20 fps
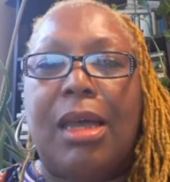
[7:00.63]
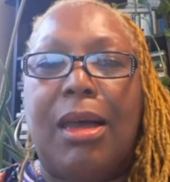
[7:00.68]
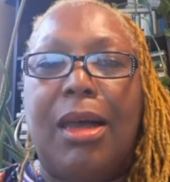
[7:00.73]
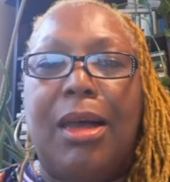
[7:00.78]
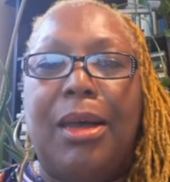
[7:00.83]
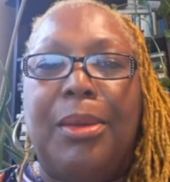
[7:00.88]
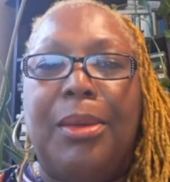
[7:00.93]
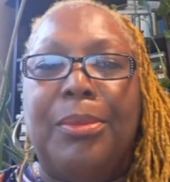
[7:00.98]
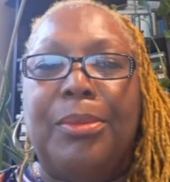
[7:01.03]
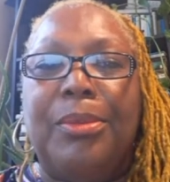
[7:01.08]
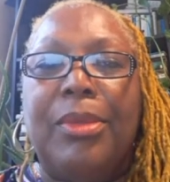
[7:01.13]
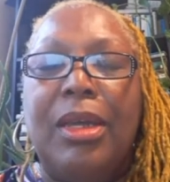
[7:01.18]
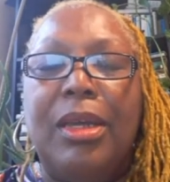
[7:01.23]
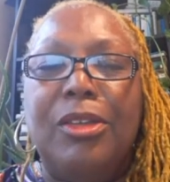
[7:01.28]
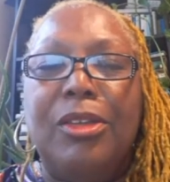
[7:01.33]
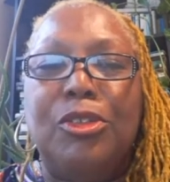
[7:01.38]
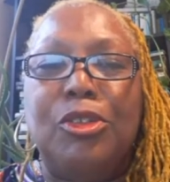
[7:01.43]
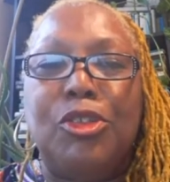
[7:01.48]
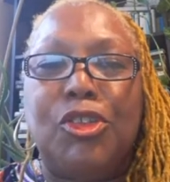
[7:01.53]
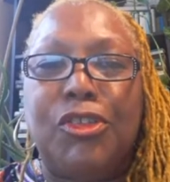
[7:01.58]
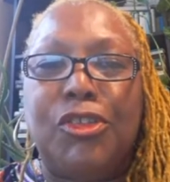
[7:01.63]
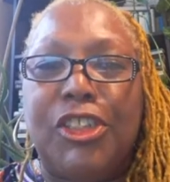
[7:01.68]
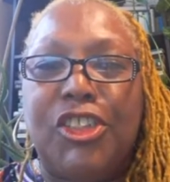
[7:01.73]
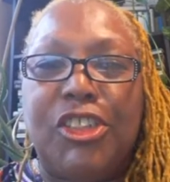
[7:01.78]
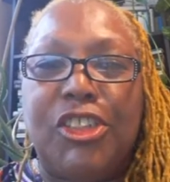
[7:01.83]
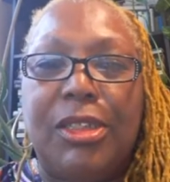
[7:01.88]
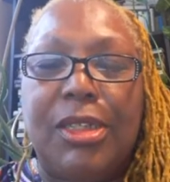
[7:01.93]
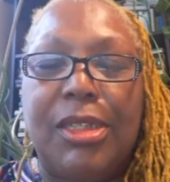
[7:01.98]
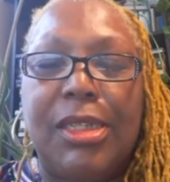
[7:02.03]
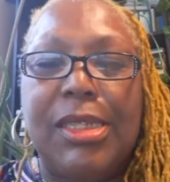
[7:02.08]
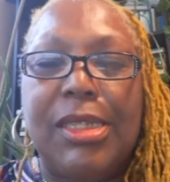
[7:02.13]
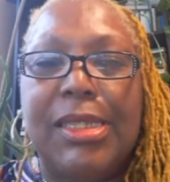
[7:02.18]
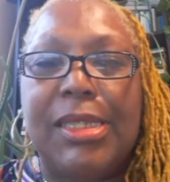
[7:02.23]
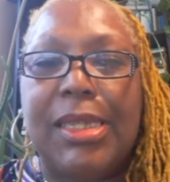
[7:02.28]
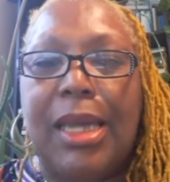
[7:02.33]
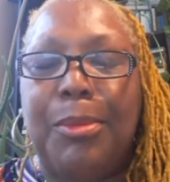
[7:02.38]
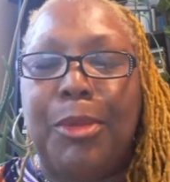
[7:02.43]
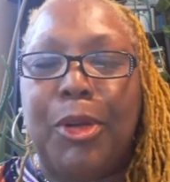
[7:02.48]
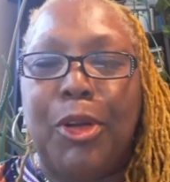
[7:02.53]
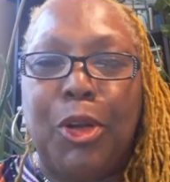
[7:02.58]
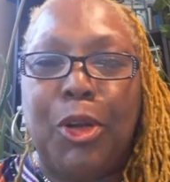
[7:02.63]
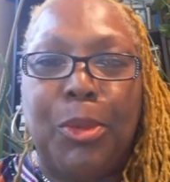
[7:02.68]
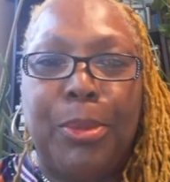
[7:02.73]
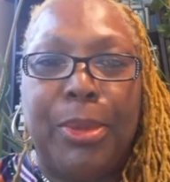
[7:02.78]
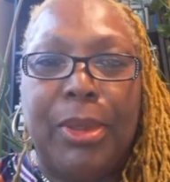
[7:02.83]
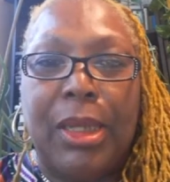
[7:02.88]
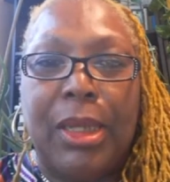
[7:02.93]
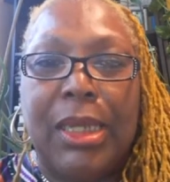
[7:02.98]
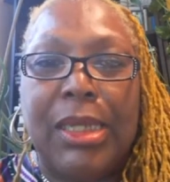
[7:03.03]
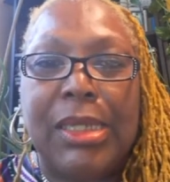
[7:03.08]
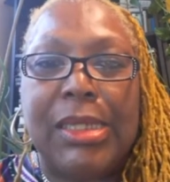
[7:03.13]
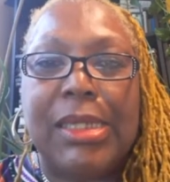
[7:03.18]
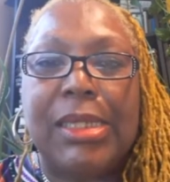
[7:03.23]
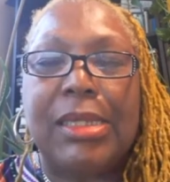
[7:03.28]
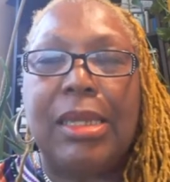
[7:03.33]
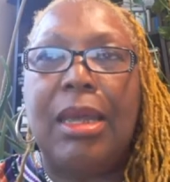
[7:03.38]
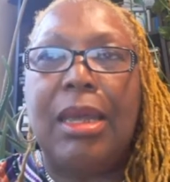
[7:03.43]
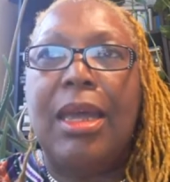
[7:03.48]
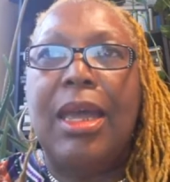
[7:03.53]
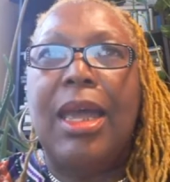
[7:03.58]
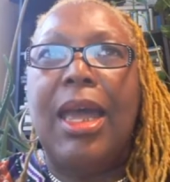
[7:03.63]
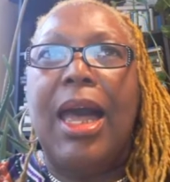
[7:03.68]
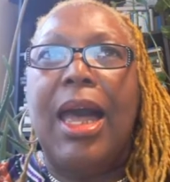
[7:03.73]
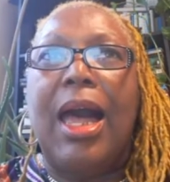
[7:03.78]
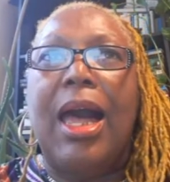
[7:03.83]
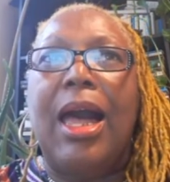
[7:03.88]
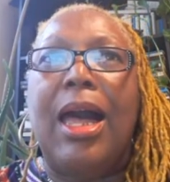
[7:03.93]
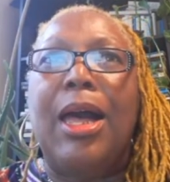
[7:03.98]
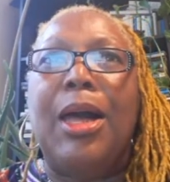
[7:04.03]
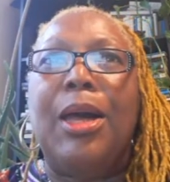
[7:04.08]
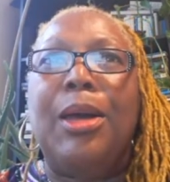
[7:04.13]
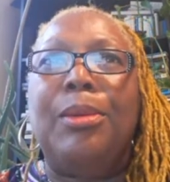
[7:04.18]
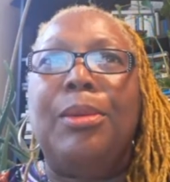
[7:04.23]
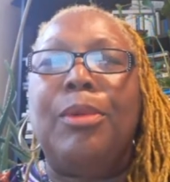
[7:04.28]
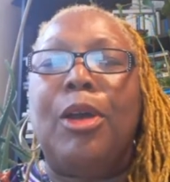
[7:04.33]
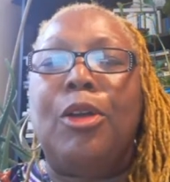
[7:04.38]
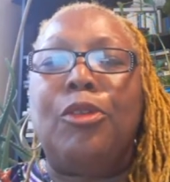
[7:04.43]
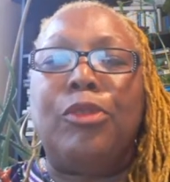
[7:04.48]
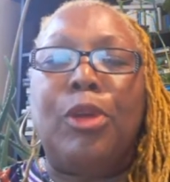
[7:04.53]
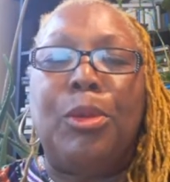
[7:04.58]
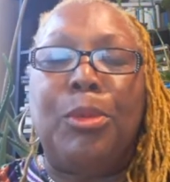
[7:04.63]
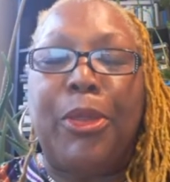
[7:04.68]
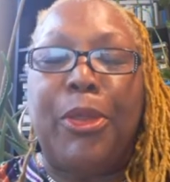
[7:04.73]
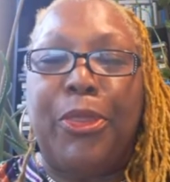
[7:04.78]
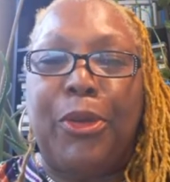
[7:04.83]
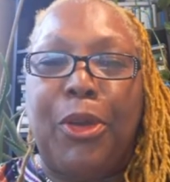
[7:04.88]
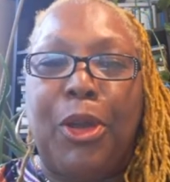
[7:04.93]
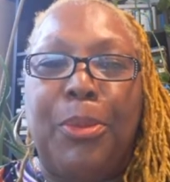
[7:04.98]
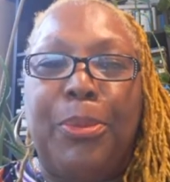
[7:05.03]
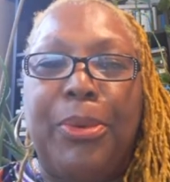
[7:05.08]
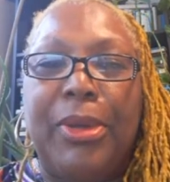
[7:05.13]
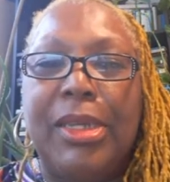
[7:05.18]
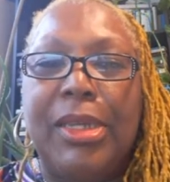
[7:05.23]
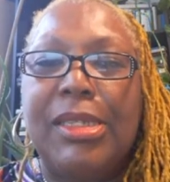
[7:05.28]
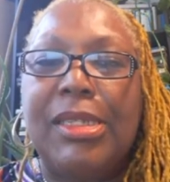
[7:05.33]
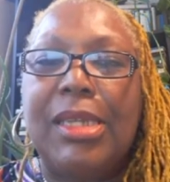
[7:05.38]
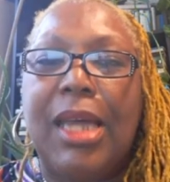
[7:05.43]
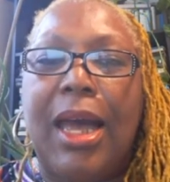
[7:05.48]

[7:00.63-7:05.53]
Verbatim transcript: um, nutritionist. I'm an herbalist um, aromatherapist.